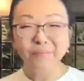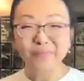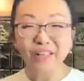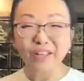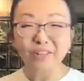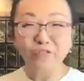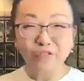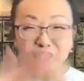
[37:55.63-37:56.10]

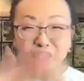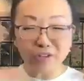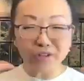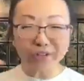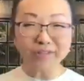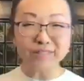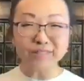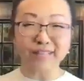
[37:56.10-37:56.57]
It
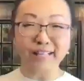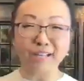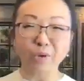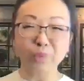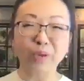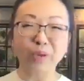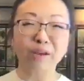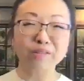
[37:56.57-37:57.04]
feels
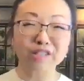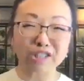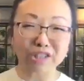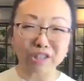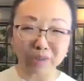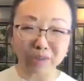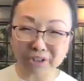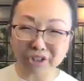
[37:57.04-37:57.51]
like we have
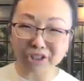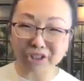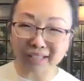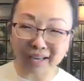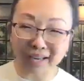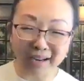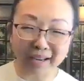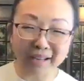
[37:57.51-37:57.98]
so much
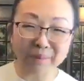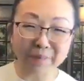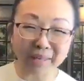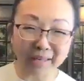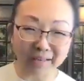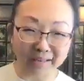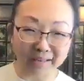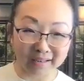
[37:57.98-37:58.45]
time
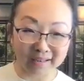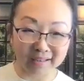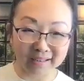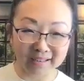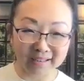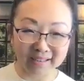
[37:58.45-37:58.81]
here.